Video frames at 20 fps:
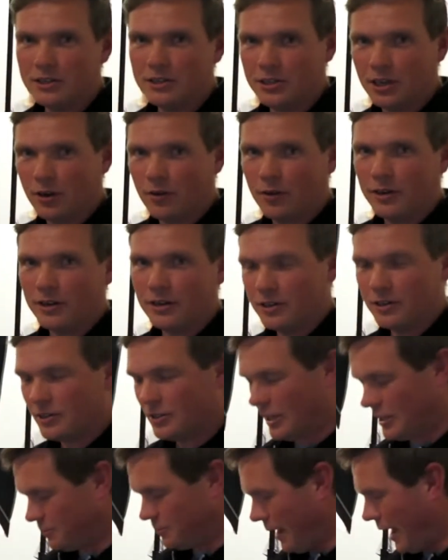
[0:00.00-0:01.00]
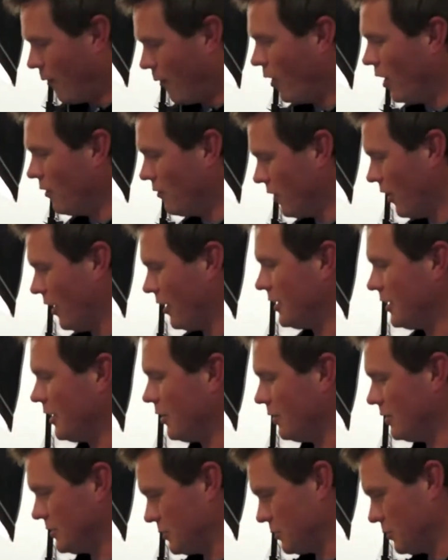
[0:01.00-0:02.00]
of light
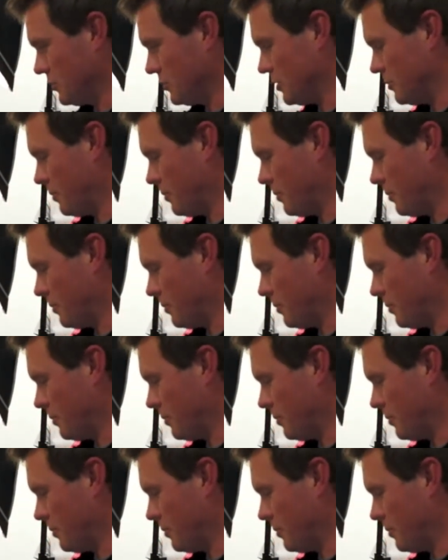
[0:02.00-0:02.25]
going towards